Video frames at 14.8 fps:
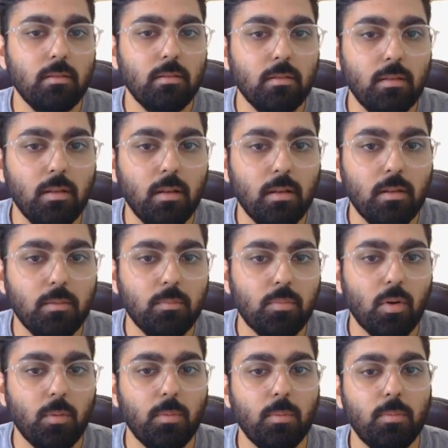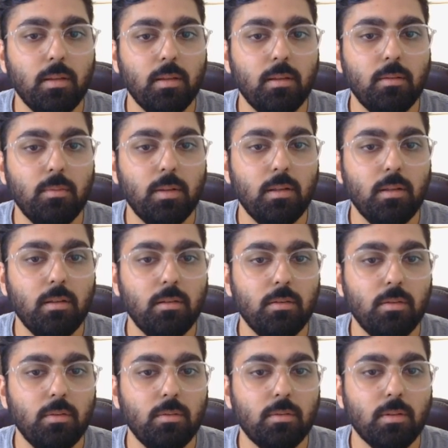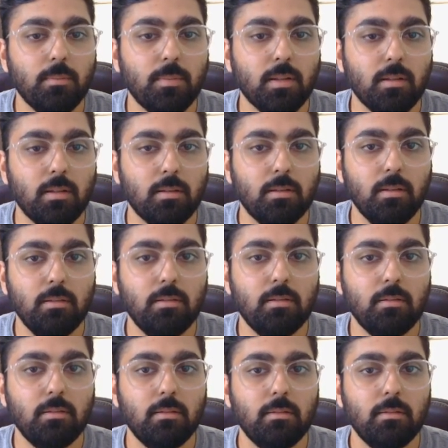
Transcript: then probably we do something like this.